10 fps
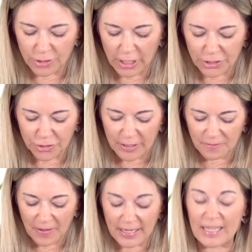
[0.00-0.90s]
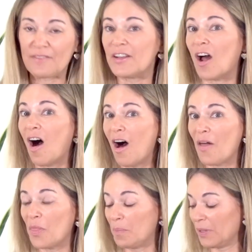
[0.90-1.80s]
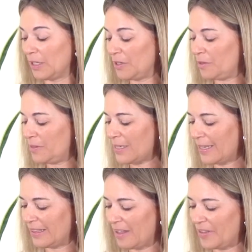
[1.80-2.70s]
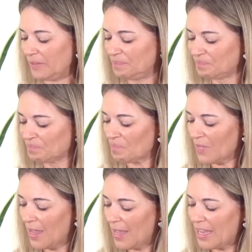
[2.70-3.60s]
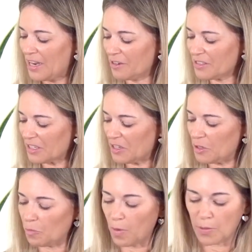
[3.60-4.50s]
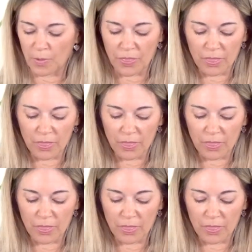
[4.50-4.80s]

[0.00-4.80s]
You got your confetti even on the balloons. I love it. Here's a cute one with